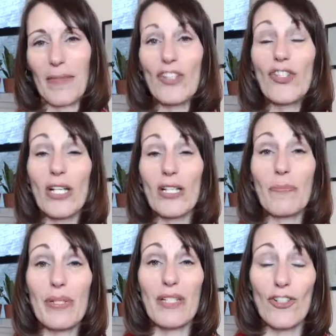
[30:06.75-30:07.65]

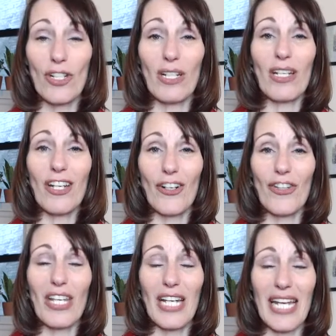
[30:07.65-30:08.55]
juxtaposition here in
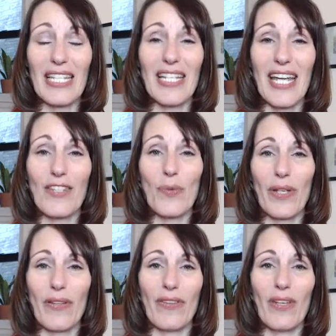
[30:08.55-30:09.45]
the United States
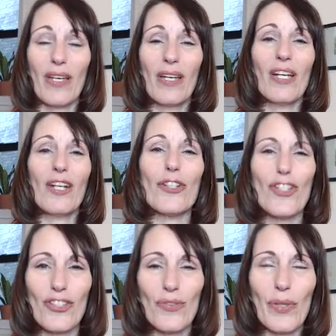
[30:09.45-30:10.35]

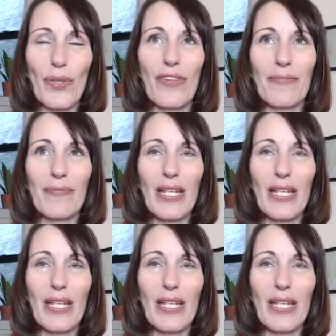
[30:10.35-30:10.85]
with